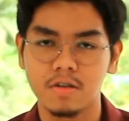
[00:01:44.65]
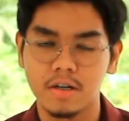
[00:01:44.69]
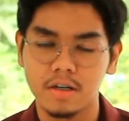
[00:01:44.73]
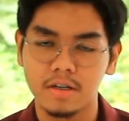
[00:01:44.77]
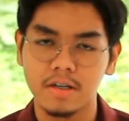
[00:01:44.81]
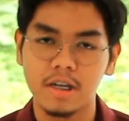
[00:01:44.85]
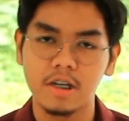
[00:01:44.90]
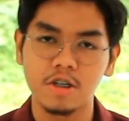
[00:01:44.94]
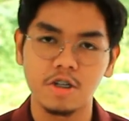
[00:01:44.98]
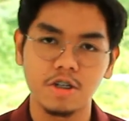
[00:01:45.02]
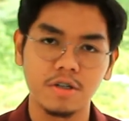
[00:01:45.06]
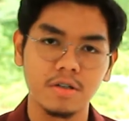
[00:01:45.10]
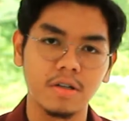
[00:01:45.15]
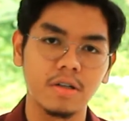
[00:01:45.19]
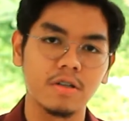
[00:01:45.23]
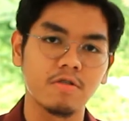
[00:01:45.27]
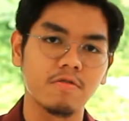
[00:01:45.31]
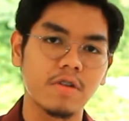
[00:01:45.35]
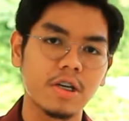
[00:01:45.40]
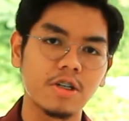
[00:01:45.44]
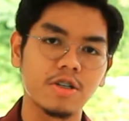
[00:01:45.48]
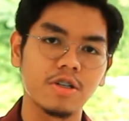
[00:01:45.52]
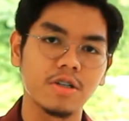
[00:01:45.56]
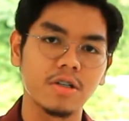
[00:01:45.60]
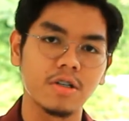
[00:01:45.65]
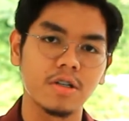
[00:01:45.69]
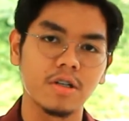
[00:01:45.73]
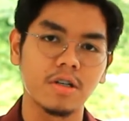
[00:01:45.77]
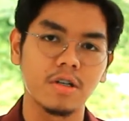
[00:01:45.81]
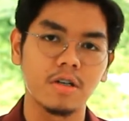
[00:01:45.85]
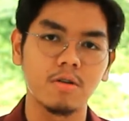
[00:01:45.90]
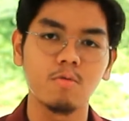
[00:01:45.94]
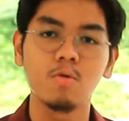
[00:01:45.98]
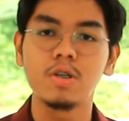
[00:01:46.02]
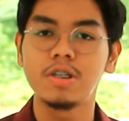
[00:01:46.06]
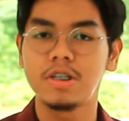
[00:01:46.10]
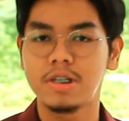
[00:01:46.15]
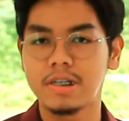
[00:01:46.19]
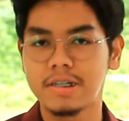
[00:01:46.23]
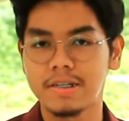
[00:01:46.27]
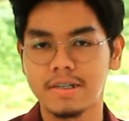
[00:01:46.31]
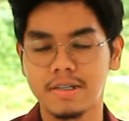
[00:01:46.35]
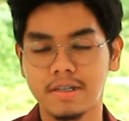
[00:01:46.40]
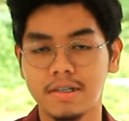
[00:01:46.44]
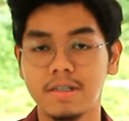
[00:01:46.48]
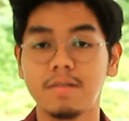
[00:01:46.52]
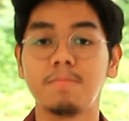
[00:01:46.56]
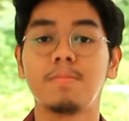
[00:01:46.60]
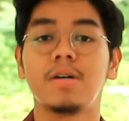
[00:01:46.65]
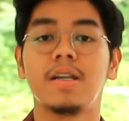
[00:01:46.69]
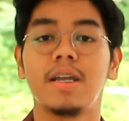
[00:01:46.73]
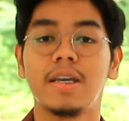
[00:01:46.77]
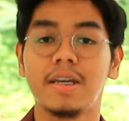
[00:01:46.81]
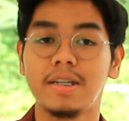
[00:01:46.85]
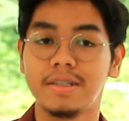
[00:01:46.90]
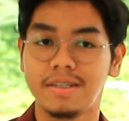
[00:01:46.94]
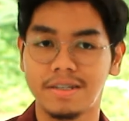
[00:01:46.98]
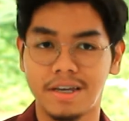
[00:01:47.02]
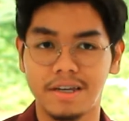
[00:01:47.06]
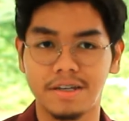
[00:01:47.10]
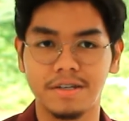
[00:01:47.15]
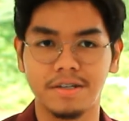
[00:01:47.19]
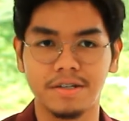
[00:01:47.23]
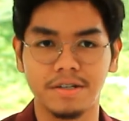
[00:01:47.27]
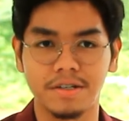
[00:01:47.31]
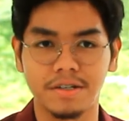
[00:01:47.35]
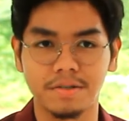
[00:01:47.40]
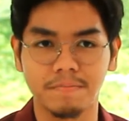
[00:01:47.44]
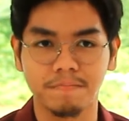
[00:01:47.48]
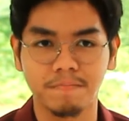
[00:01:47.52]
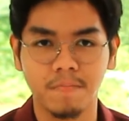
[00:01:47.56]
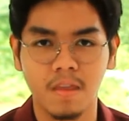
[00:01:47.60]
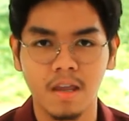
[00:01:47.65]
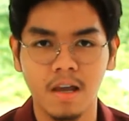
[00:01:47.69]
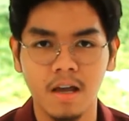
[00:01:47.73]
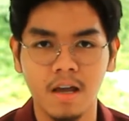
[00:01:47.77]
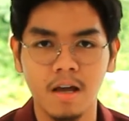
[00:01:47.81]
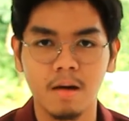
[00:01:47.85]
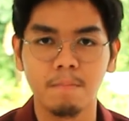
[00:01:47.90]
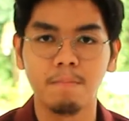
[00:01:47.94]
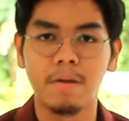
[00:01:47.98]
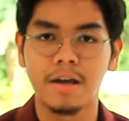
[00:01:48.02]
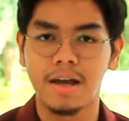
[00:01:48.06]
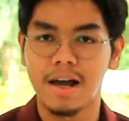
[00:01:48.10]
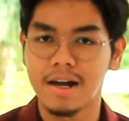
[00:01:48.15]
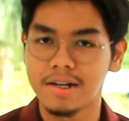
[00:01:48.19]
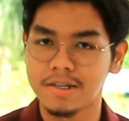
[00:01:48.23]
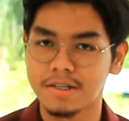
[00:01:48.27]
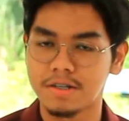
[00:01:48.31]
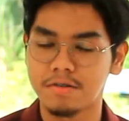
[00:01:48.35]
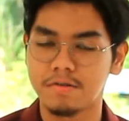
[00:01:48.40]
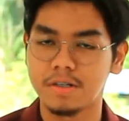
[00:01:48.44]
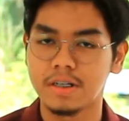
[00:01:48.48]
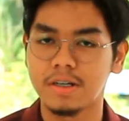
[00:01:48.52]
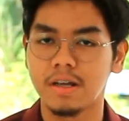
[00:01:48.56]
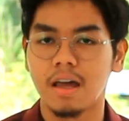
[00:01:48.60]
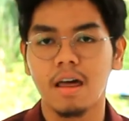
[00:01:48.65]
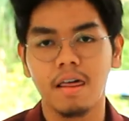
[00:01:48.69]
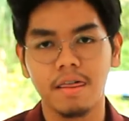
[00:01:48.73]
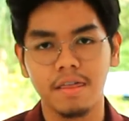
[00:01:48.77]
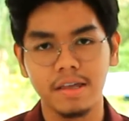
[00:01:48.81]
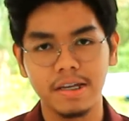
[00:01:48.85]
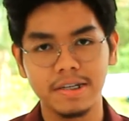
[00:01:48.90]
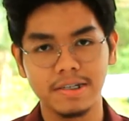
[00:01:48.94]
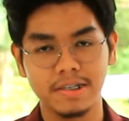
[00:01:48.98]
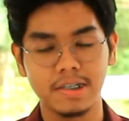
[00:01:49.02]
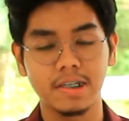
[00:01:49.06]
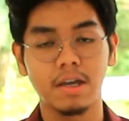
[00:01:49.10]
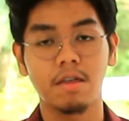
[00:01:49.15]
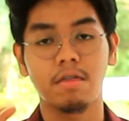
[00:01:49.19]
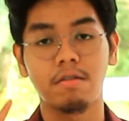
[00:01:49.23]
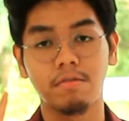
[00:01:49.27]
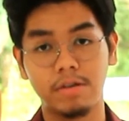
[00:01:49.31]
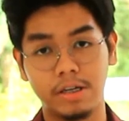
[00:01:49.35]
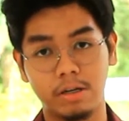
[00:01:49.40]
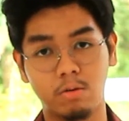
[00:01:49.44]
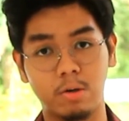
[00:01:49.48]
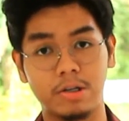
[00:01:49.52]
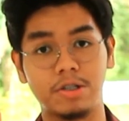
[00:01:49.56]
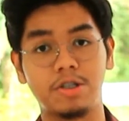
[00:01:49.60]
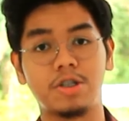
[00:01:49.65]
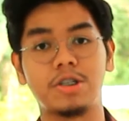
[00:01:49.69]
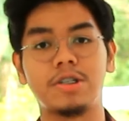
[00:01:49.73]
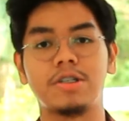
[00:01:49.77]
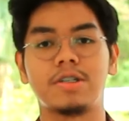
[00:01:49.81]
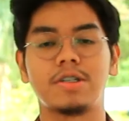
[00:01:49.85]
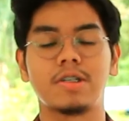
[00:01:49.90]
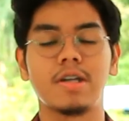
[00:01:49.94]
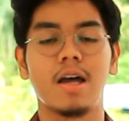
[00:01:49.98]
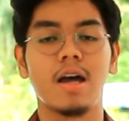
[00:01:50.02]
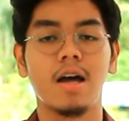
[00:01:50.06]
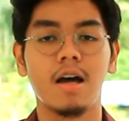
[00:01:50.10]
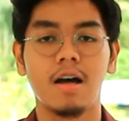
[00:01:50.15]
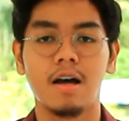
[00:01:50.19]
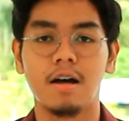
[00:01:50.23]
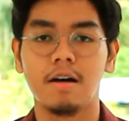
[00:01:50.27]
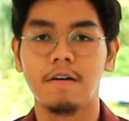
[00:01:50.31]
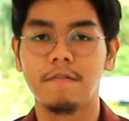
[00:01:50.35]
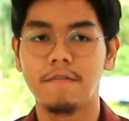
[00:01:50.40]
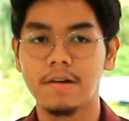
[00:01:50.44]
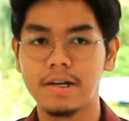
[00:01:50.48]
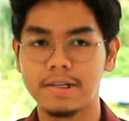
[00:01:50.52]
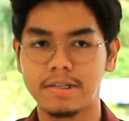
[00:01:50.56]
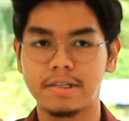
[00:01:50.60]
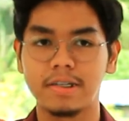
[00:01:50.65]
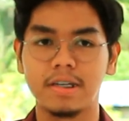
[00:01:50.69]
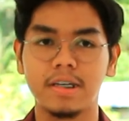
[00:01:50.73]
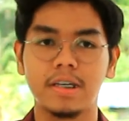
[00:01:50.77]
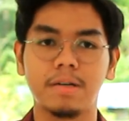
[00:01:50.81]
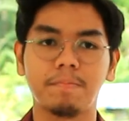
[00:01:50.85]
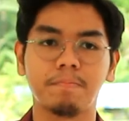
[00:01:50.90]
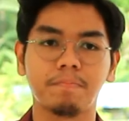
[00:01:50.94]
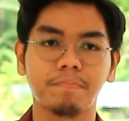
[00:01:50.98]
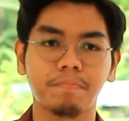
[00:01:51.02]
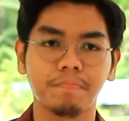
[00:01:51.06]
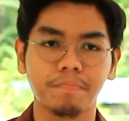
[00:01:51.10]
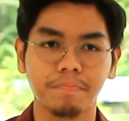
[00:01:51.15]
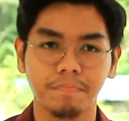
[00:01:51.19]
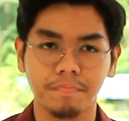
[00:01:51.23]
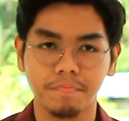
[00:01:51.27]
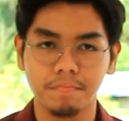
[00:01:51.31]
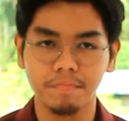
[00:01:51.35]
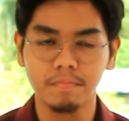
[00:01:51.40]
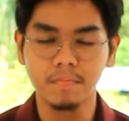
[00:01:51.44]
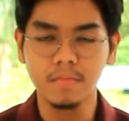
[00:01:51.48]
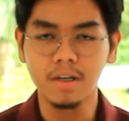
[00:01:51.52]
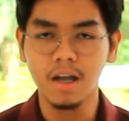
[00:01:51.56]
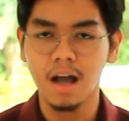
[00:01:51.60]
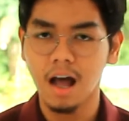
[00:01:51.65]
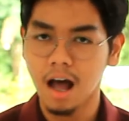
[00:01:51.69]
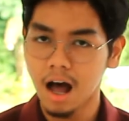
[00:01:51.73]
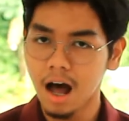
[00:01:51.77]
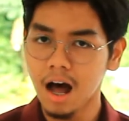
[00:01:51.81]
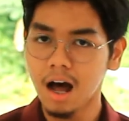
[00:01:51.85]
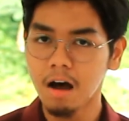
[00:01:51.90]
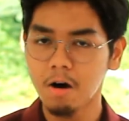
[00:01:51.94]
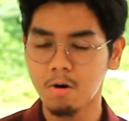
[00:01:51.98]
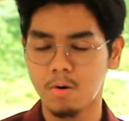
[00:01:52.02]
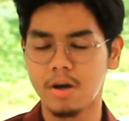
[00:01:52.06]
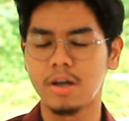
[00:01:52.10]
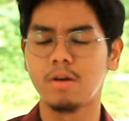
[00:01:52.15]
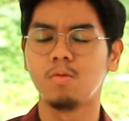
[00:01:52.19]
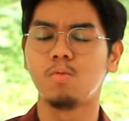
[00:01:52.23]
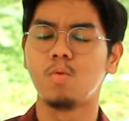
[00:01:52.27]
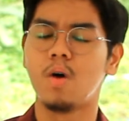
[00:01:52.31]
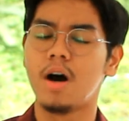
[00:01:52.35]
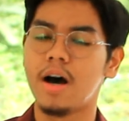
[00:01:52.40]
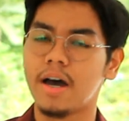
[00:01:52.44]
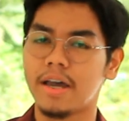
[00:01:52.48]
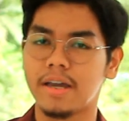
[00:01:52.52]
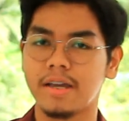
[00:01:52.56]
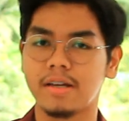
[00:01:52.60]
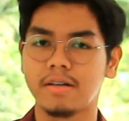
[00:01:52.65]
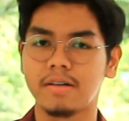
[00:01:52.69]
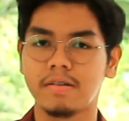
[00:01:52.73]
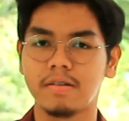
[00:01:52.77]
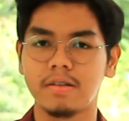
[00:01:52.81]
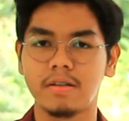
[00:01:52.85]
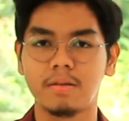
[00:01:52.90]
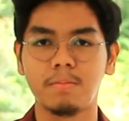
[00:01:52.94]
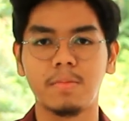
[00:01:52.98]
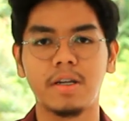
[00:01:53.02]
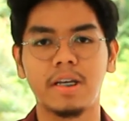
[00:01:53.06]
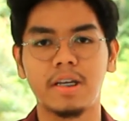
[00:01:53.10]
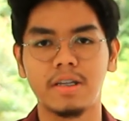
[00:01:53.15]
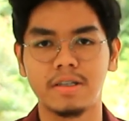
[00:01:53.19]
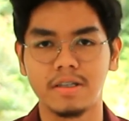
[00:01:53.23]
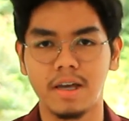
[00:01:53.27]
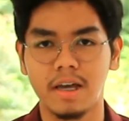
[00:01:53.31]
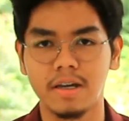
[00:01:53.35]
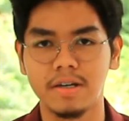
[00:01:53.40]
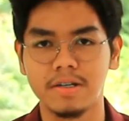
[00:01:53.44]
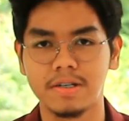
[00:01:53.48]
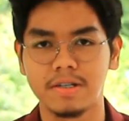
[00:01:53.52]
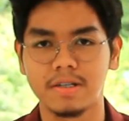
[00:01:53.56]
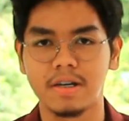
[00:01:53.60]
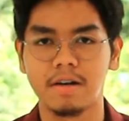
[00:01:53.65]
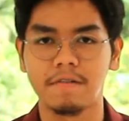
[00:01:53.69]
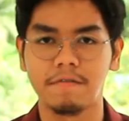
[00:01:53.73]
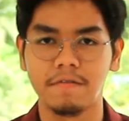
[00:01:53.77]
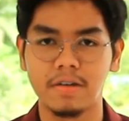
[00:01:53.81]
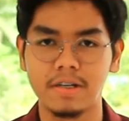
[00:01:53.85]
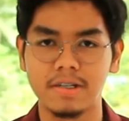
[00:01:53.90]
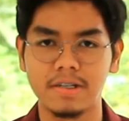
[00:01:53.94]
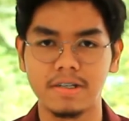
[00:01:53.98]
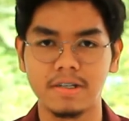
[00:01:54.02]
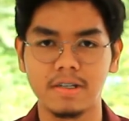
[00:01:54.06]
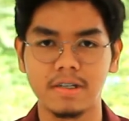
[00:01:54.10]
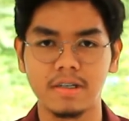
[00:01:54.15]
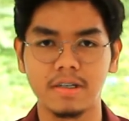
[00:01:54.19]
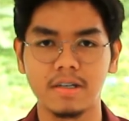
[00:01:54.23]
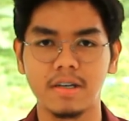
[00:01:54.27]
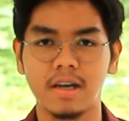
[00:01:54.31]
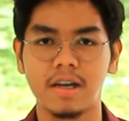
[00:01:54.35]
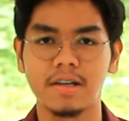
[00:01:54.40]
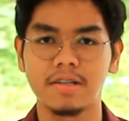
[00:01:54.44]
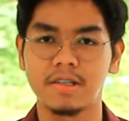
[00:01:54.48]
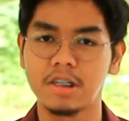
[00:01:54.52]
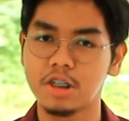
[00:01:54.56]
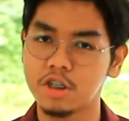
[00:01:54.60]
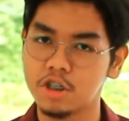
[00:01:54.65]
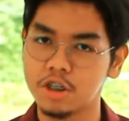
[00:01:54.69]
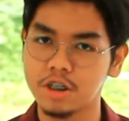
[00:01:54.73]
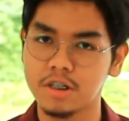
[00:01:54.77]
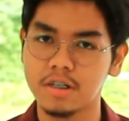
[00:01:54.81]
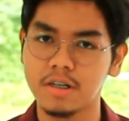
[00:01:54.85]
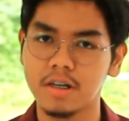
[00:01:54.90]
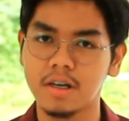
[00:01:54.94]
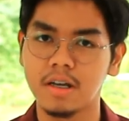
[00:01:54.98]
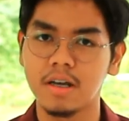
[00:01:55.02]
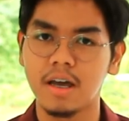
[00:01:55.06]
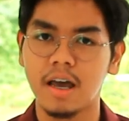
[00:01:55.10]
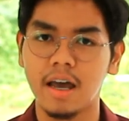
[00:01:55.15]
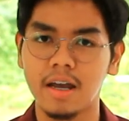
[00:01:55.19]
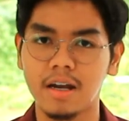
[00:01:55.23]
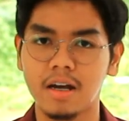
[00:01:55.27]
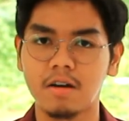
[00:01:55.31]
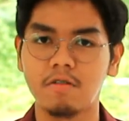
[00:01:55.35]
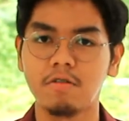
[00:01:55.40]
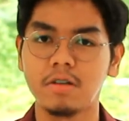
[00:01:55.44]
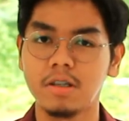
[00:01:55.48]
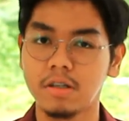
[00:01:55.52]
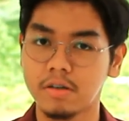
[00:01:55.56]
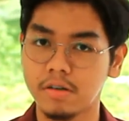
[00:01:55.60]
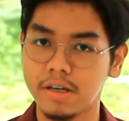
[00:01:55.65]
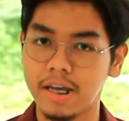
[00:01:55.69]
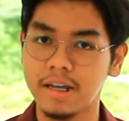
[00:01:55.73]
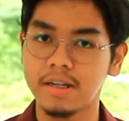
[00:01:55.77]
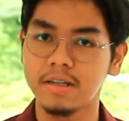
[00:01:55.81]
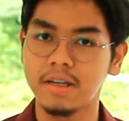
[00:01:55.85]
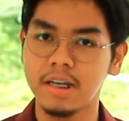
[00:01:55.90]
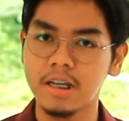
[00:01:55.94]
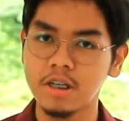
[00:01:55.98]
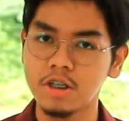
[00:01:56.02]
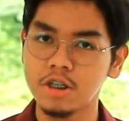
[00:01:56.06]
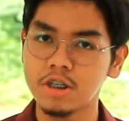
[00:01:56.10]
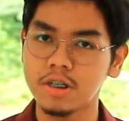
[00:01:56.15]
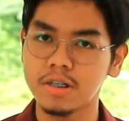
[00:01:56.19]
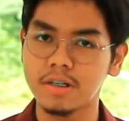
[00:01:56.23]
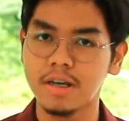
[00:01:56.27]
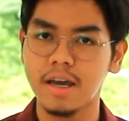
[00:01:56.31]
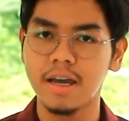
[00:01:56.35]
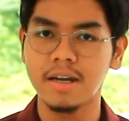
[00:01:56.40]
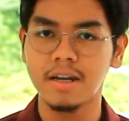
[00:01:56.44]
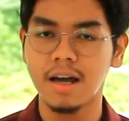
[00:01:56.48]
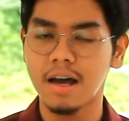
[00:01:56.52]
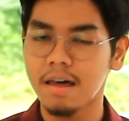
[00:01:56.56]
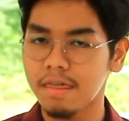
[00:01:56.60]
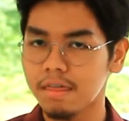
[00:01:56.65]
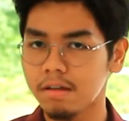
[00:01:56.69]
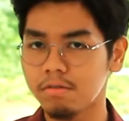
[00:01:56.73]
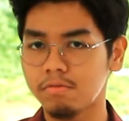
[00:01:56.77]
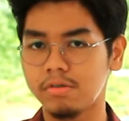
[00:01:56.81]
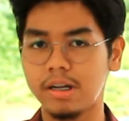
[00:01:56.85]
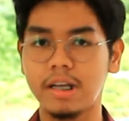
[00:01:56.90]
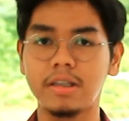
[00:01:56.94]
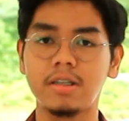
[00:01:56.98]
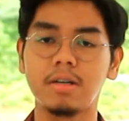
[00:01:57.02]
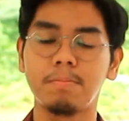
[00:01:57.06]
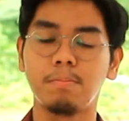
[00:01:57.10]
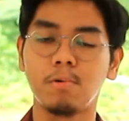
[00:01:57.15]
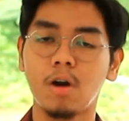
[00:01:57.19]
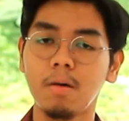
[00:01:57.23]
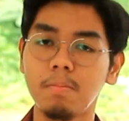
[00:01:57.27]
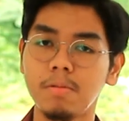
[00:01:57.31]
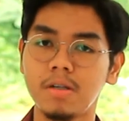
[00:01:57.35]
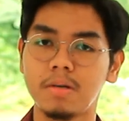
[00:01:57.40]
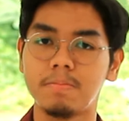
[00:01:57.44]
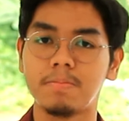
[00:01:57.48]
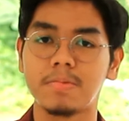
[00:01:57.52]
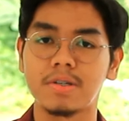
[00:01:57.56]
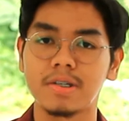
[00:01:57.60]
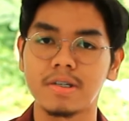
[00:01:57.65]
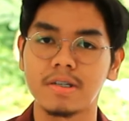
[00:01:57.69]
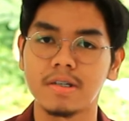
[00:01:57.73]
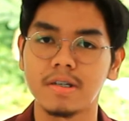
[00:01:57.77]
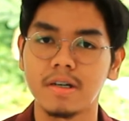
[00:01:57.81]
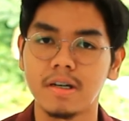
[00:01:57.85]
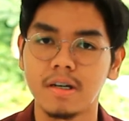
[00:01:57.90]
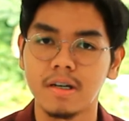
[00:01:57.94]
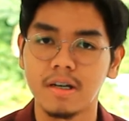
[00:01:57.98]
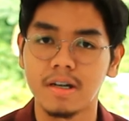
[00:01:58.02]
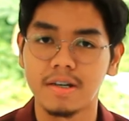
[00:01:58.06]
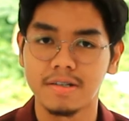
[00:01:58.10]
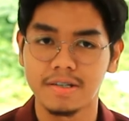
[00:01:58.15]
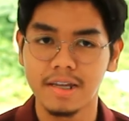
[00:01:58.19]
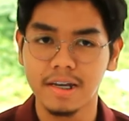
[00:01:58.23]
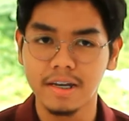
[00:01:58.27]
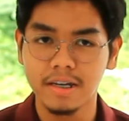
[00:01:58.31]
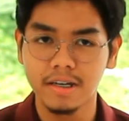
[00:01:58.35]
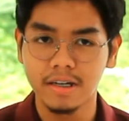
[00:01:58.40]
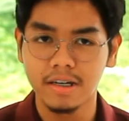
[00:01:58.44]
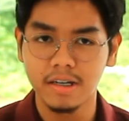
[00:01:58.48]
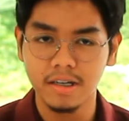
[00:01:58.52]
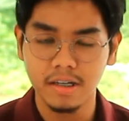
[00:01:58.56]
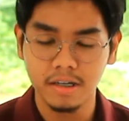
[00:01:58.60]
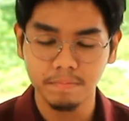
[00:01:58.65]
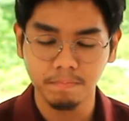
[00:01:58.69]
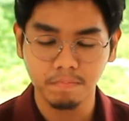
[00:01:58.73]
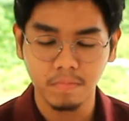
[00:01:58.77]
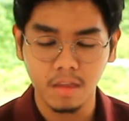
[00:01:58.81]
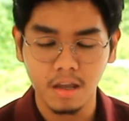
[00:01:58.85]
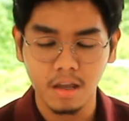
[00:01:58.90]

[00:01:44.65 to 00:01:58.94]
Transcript: national treasure, which is the Malayan tigers, by answering these three questions. Firstly, how and why the Malayan tigers are facing extinction and are critically endangered and other related problems. Secondly,